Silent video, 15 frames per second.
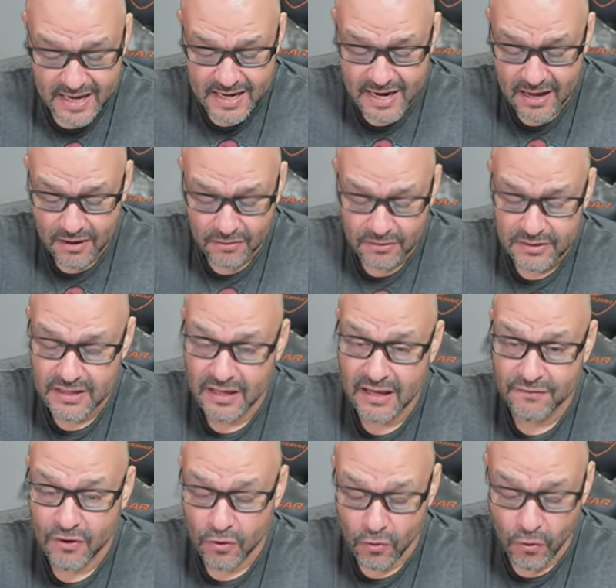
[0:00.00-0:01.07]
Now, they
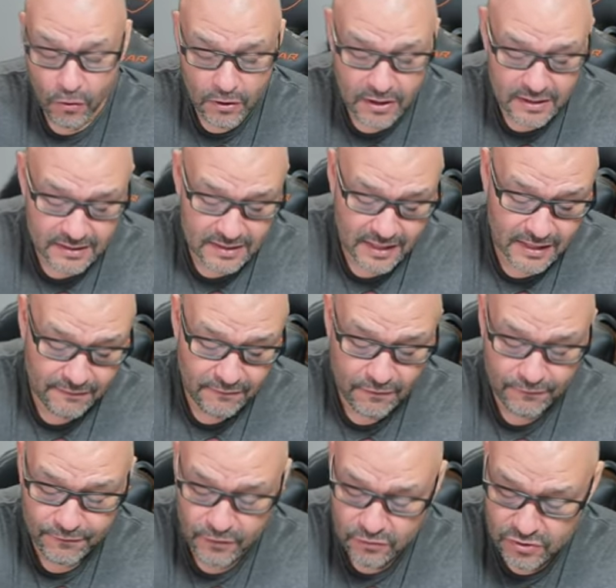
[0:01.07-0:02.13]
give you a cork, they give you
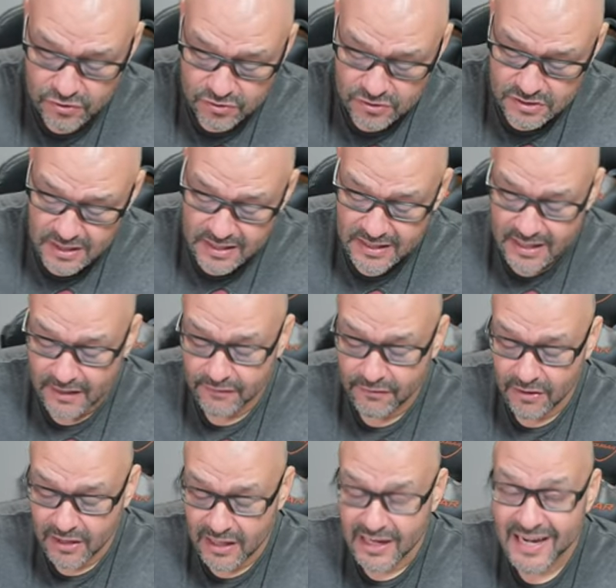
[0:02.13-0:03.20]
filters, they give
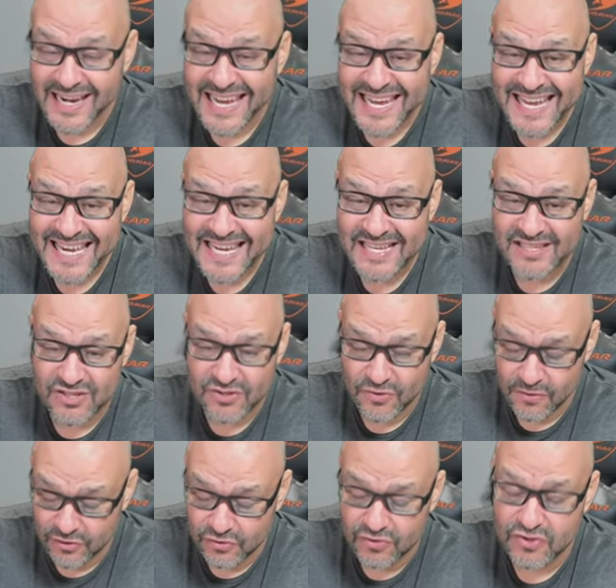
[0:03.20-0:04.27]
you cleaning
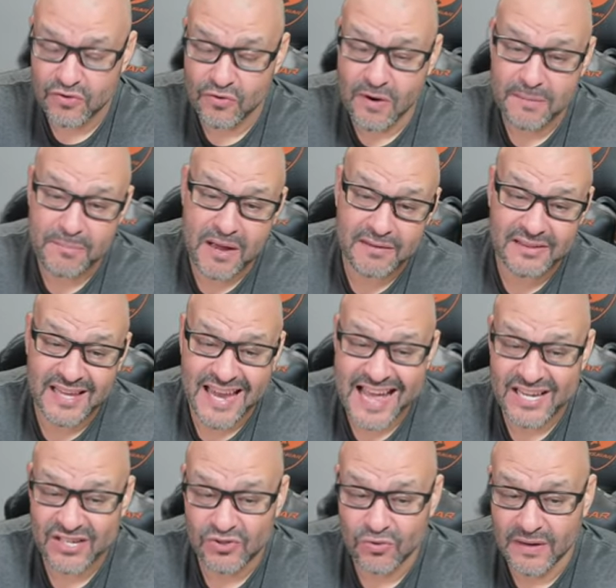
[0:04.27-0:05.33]
screw to scrape out the
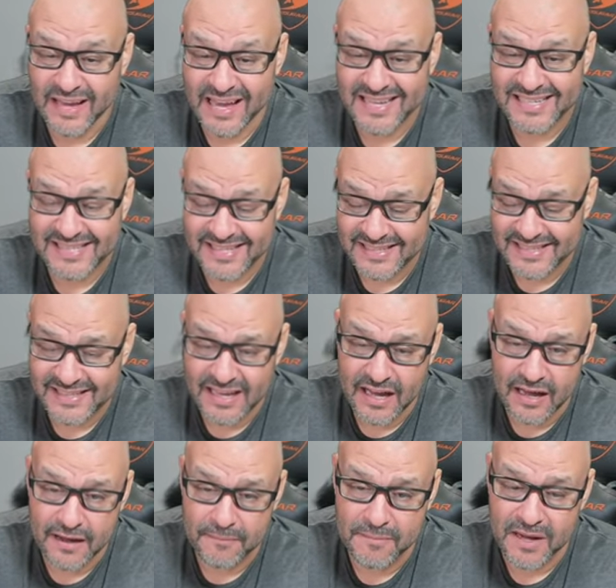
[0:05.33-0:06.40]
actual excess
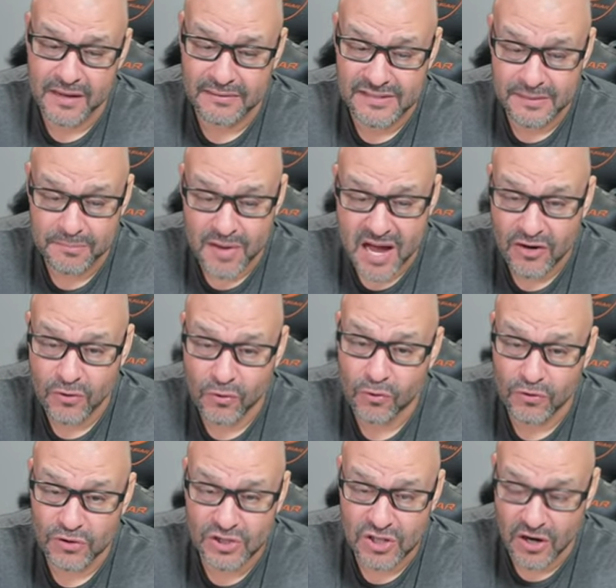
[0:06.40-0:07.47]
um, uh, tobacco
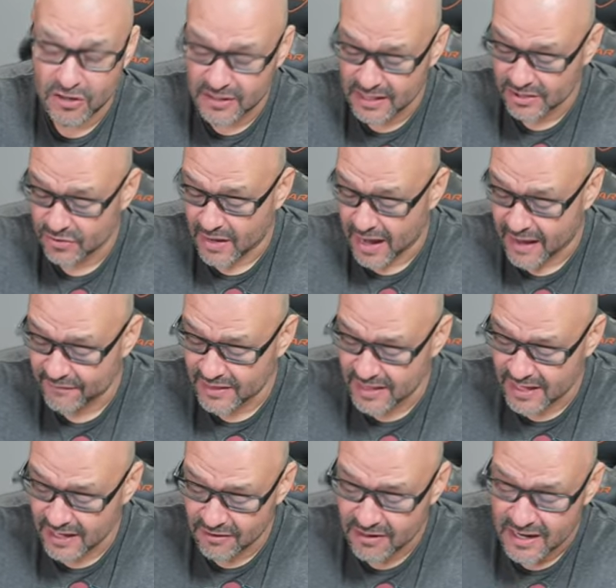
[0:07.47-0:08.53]
or tar that you have in
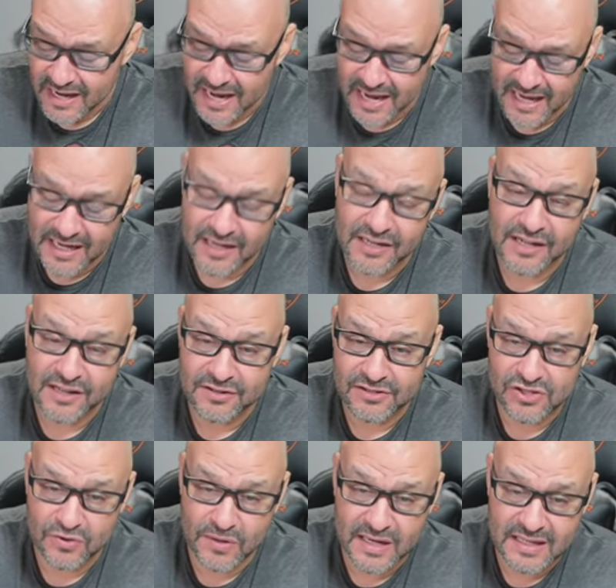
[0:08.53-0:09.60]
there, and another
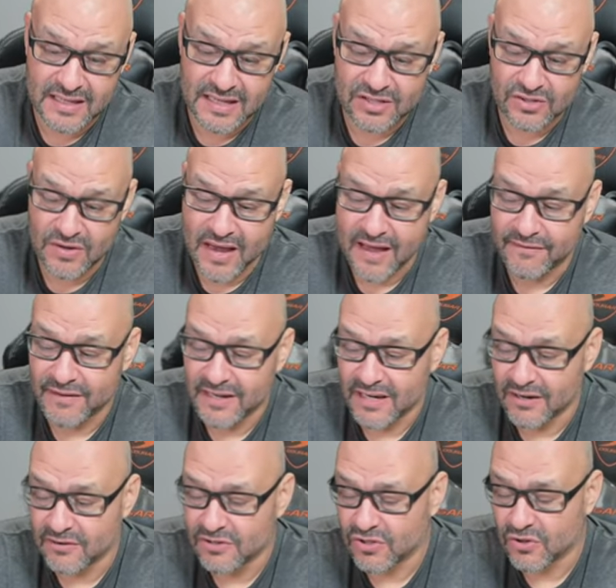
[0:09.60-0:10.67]
screen that you have in
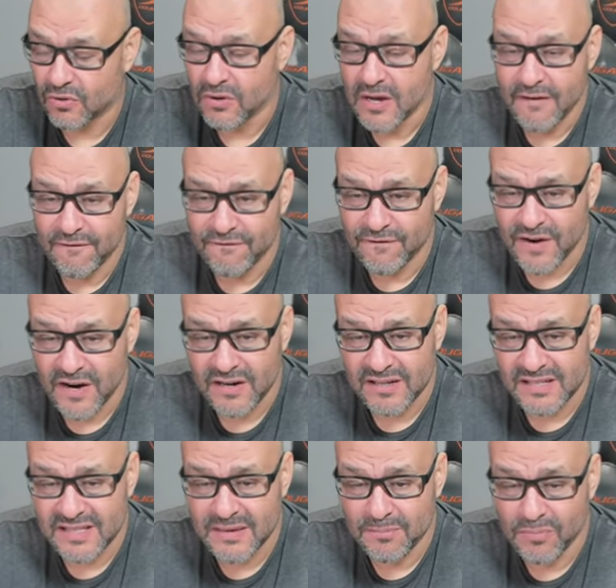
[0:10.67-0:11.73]
here. So very
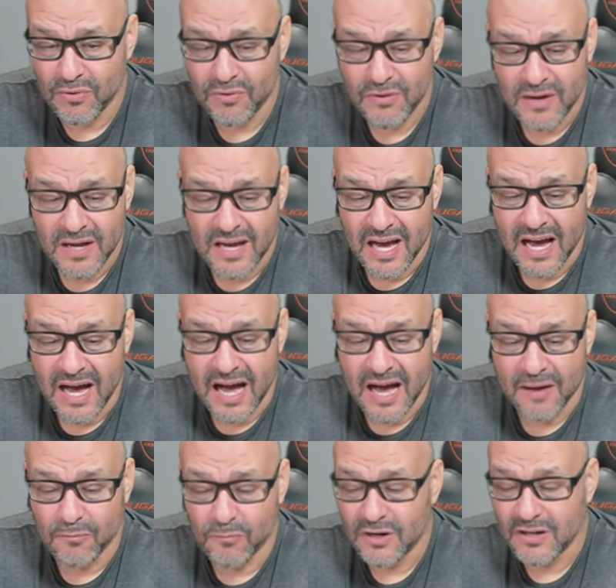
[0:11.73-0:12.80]
simple.
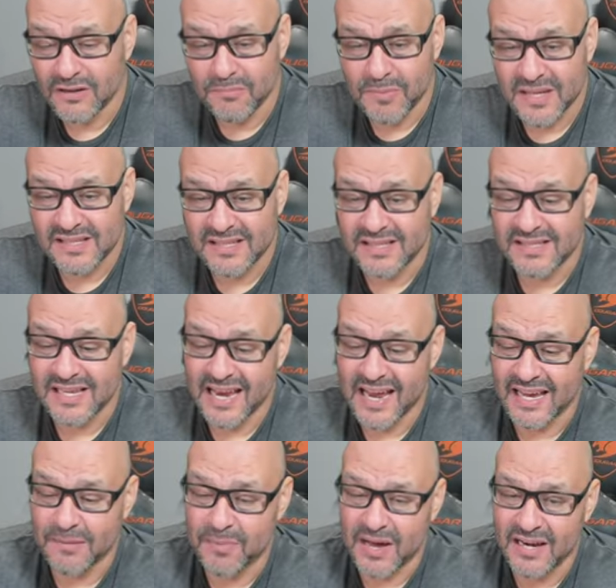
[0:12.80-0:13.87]
Uh, one of the best things I
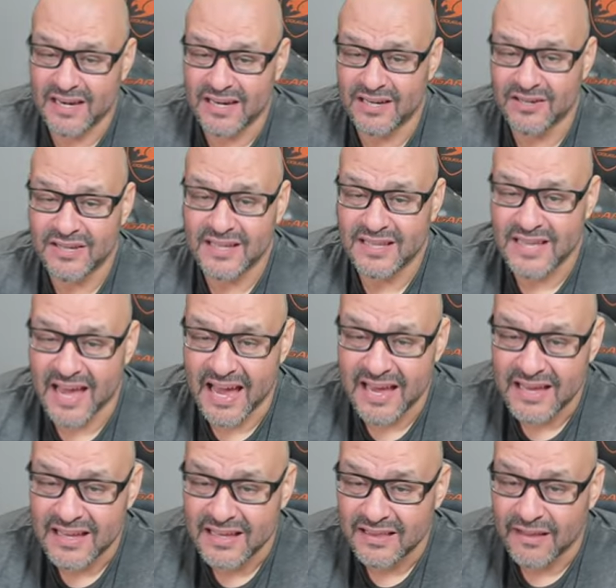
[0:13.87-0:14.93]
like about it, look at that,
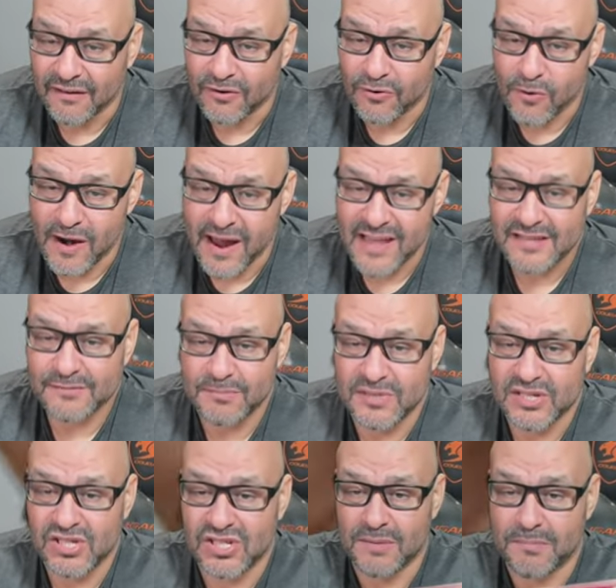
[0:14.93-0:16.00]
the
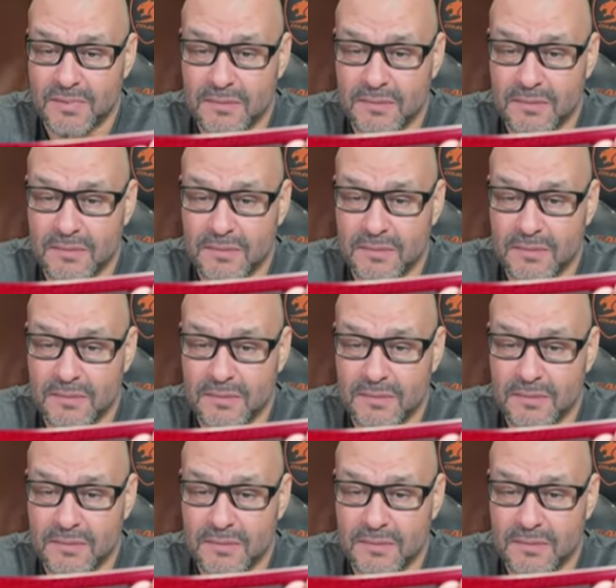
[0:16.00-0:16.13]
craftsmanship.